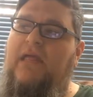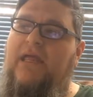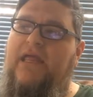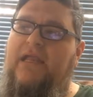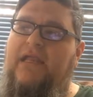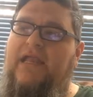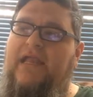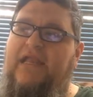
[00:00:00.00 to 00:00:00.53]

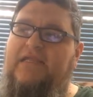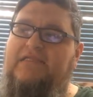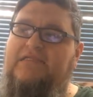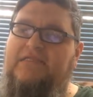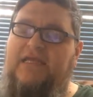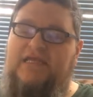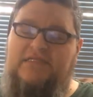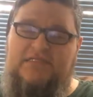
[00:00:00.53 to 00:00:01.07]
and and
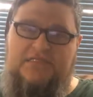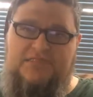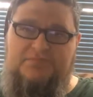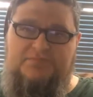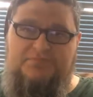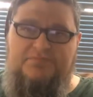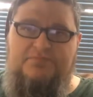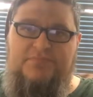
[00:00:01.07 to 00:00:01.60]
it's it's
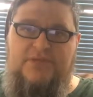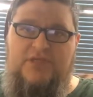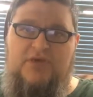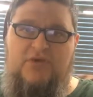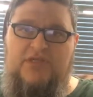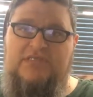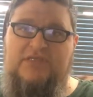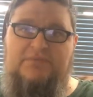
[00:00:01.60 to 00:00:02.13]
you
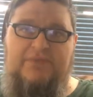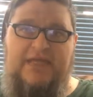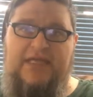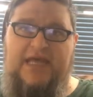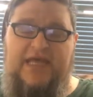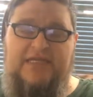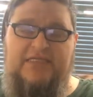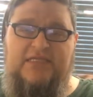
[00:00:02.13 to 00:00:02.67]
know, it's a
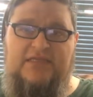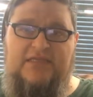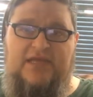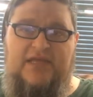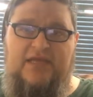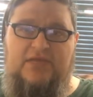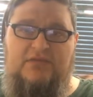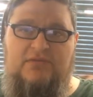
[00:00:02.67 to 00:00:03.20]
big hectic
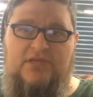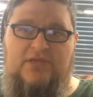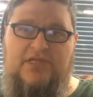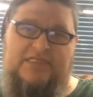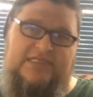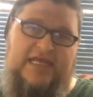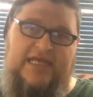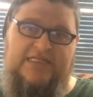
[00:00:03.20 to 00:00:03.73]
thing. You know,
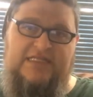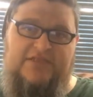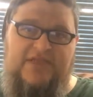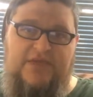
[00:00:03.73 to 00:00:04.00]
it's a hectic